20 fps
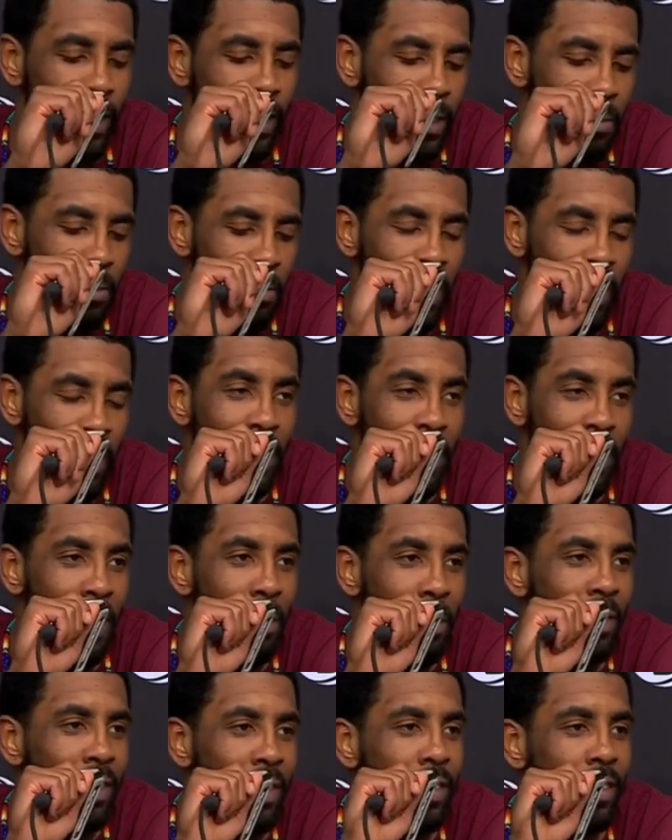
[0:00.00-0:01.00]
Man, I came
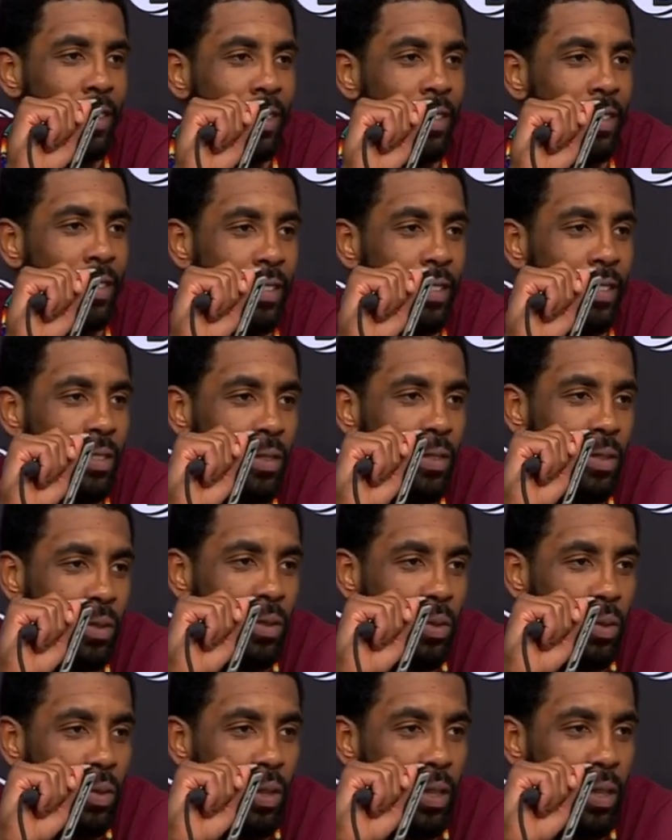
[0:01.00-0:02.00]
into the season
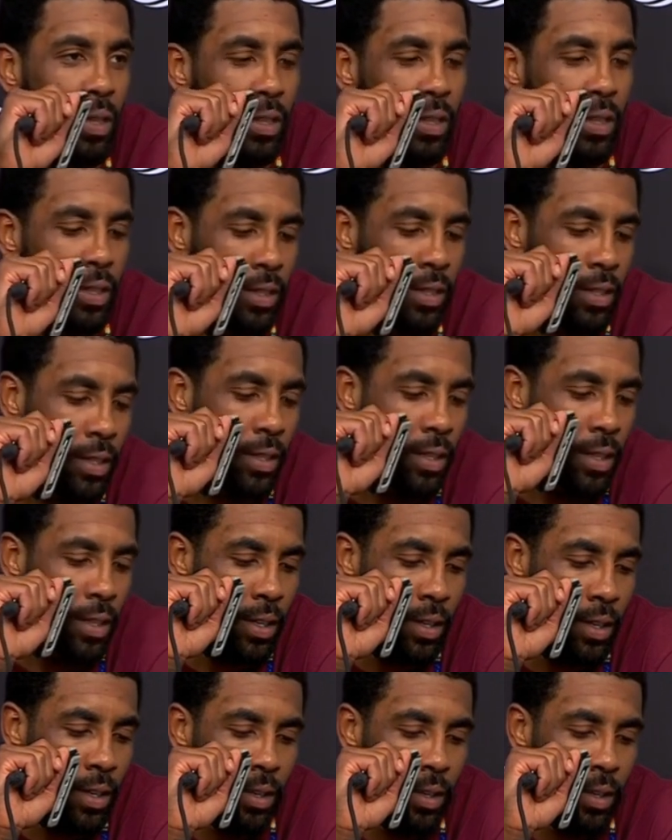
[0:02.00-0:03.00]
with
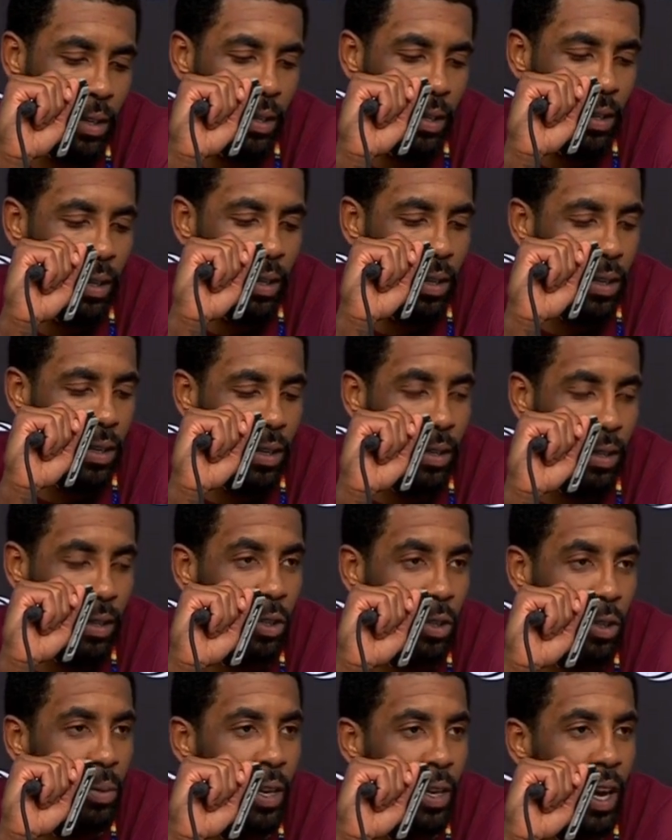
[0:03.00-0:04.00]
uh,
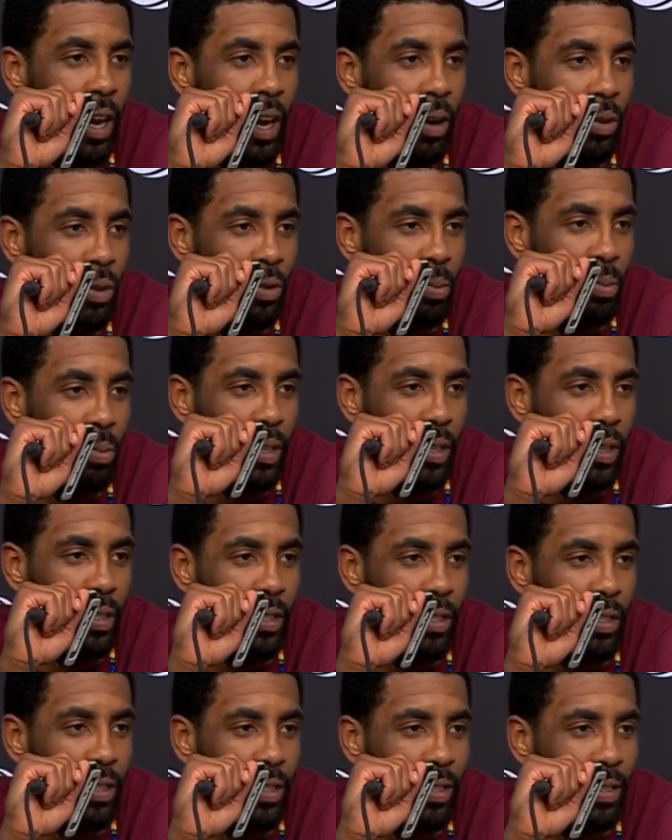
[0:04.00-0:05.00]
so many hours put
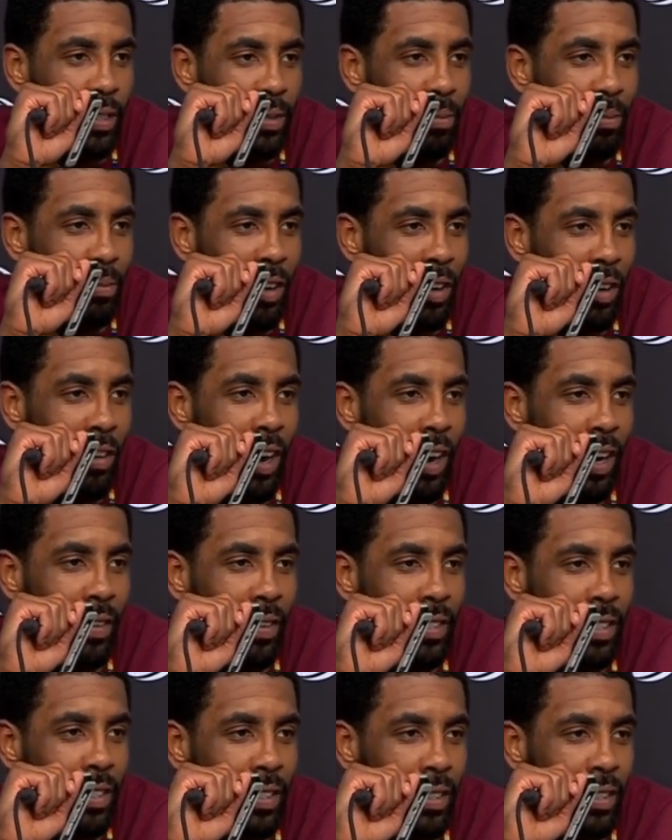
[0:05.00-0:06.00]
into my
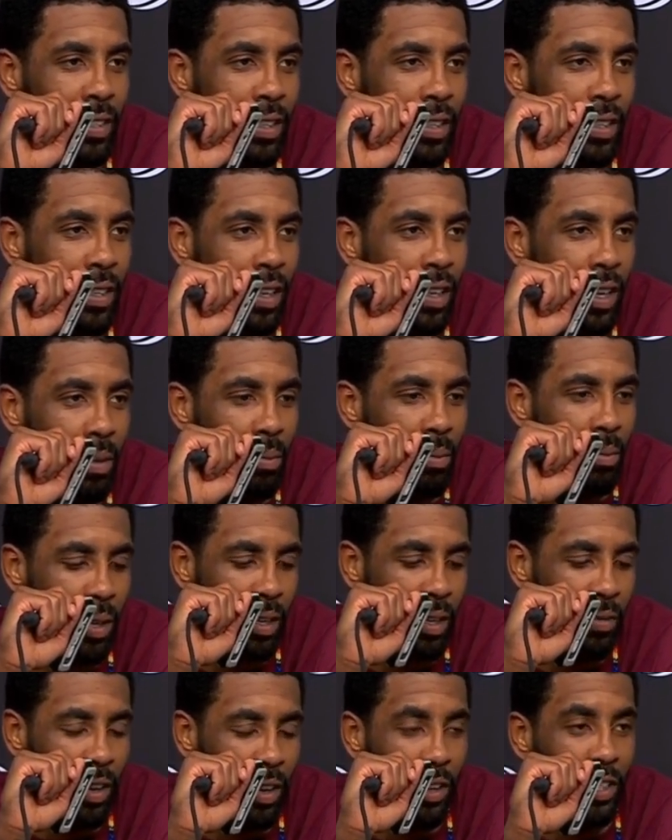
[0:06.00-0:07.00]
craft and
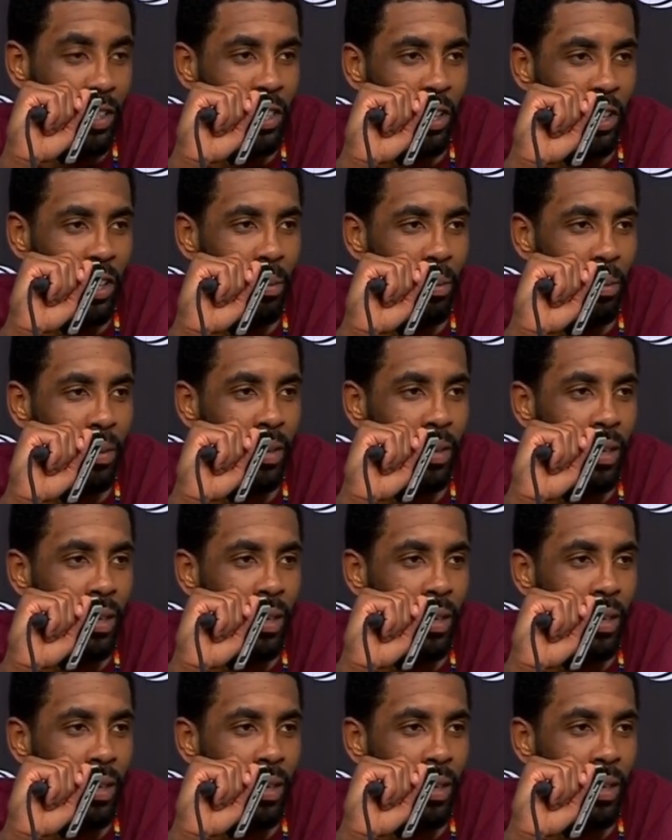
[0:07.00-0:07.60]
being very sharp.